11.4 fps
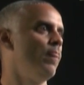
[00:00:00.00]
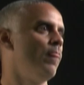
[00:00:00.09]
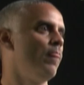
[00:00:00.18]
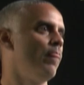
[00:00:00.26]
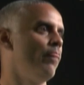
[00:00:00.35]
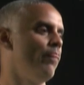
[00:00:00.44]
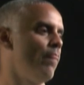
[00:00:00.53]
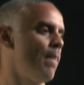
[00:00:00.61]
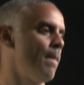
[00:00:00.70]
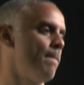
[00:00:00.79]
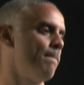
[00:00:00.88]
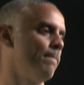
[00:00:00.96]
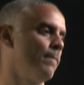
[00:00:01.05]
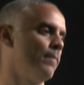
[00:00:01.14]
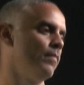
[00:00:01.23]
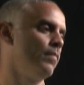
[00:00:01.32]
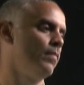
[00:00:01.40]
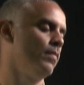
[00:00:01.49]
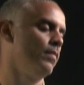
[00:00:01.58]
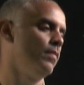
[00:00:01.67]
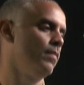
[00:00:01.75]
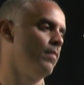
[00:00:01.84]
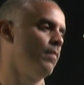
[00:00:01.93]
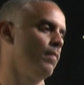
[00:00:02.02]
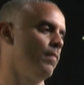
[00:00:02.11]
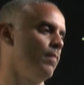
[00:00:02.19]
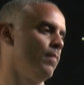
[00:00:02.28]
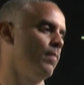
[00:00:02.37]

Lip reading: [no speech]